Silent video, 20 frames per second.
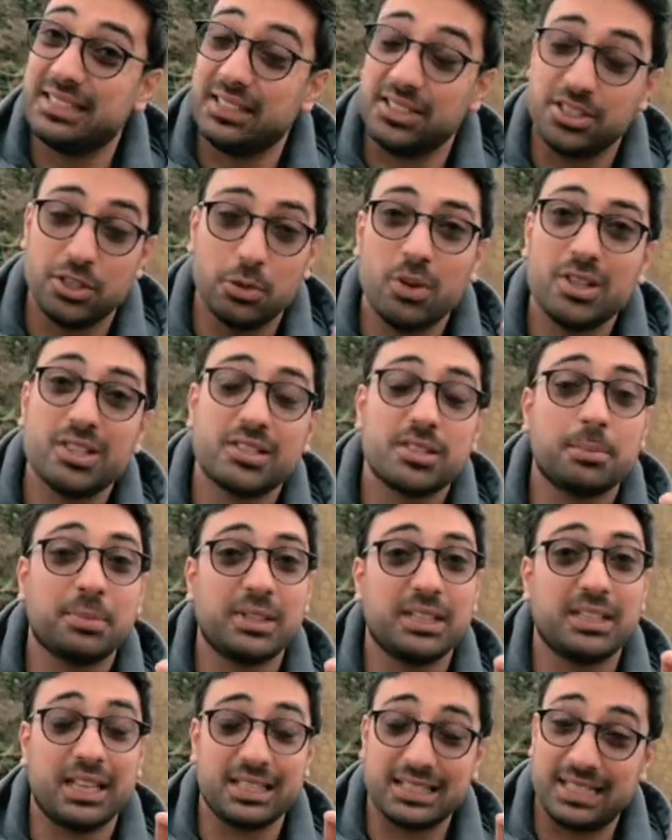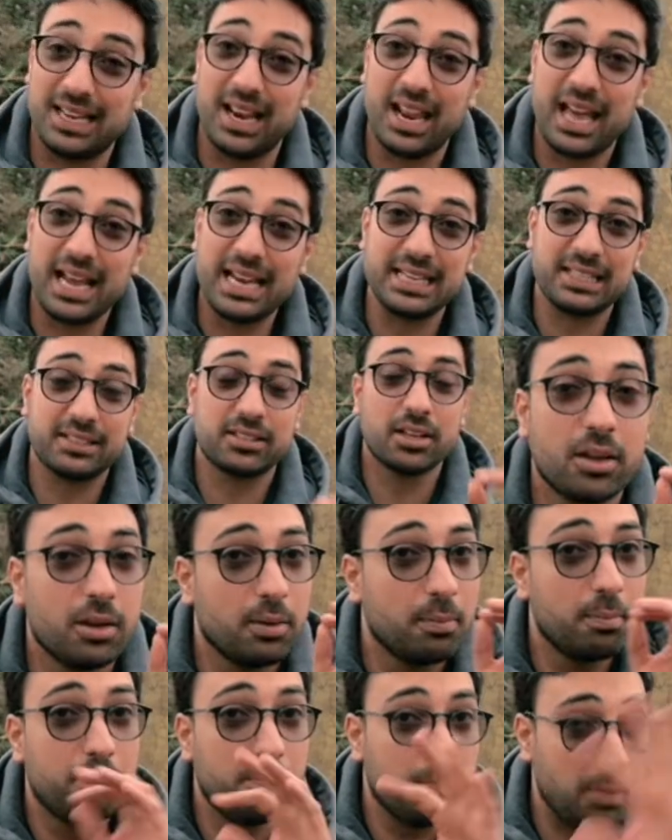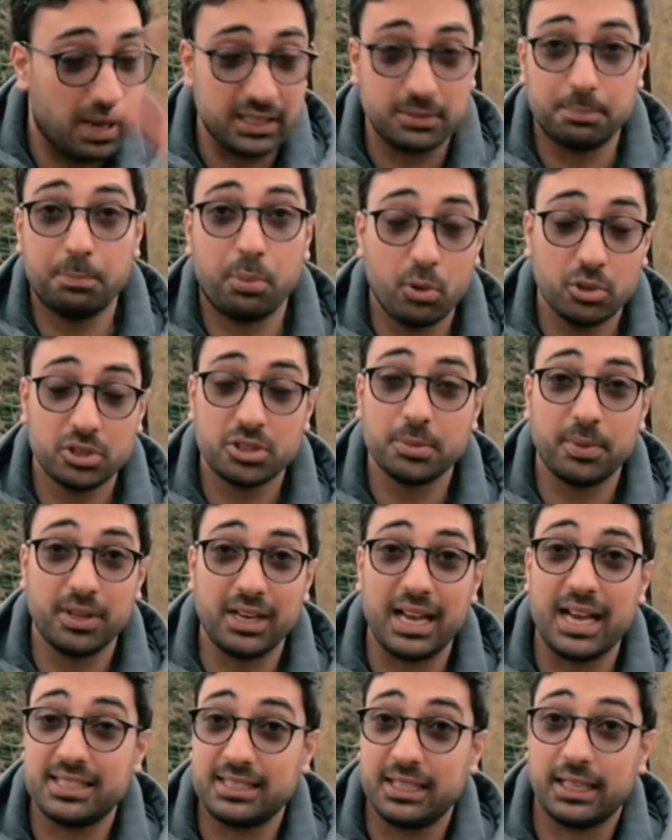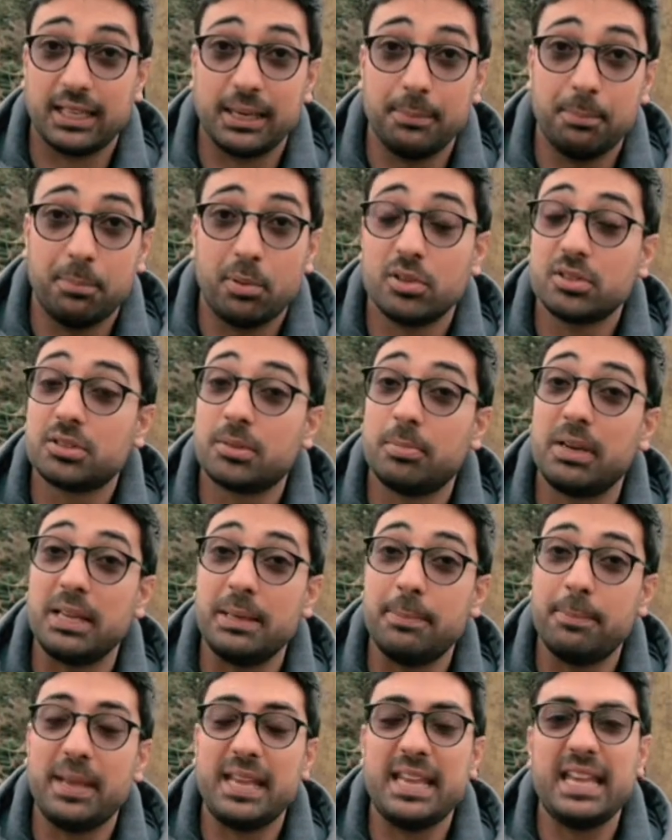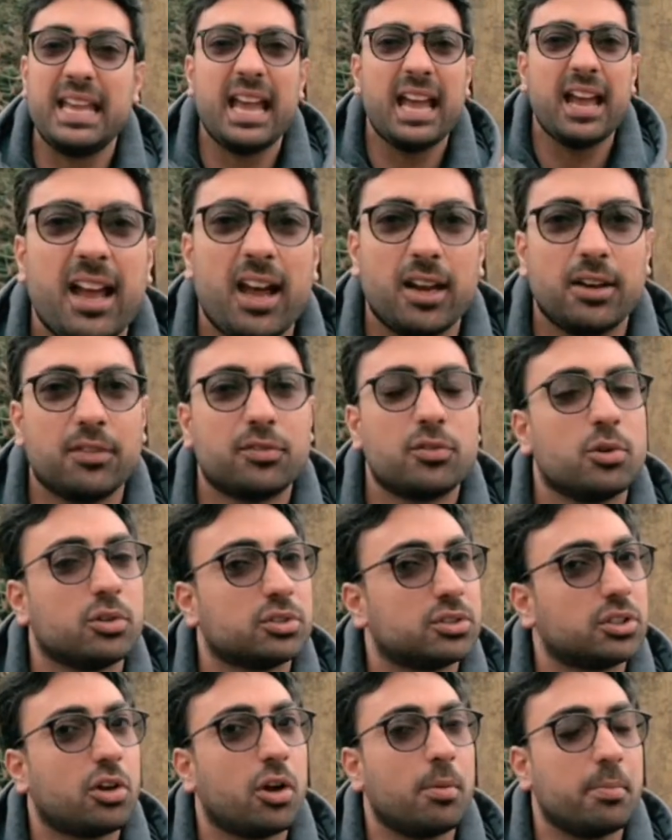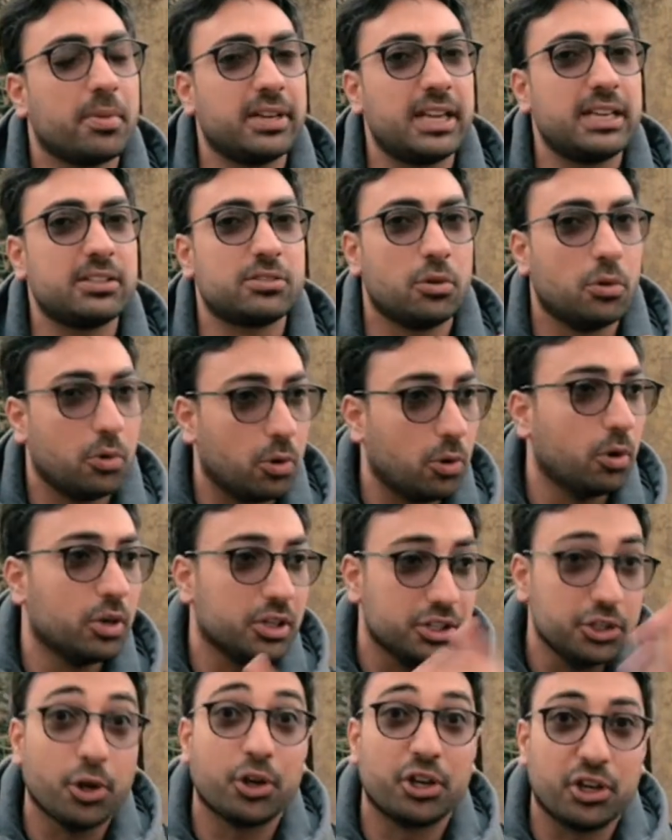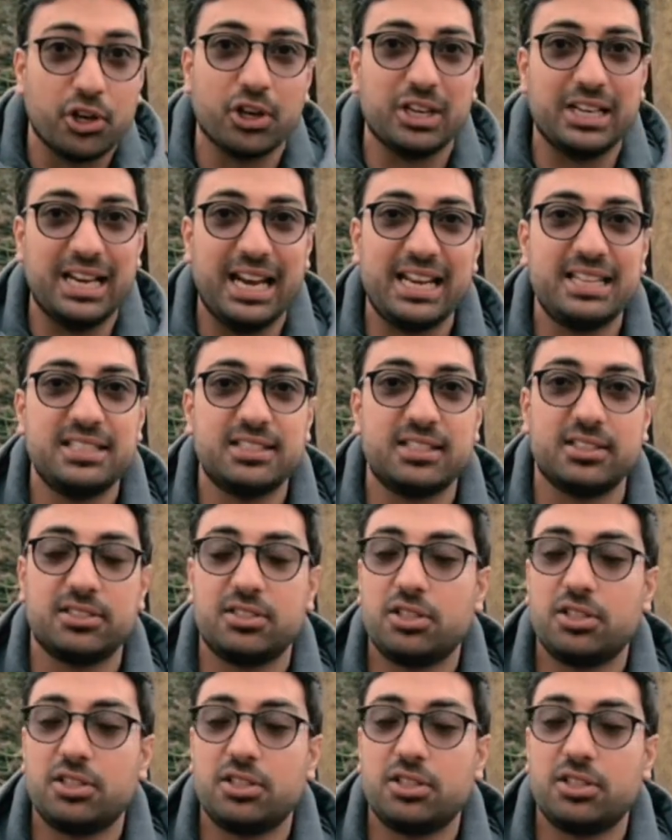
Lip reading: You want something that's light, as portable as it can possibly be, and of course accommodates all your good lenses.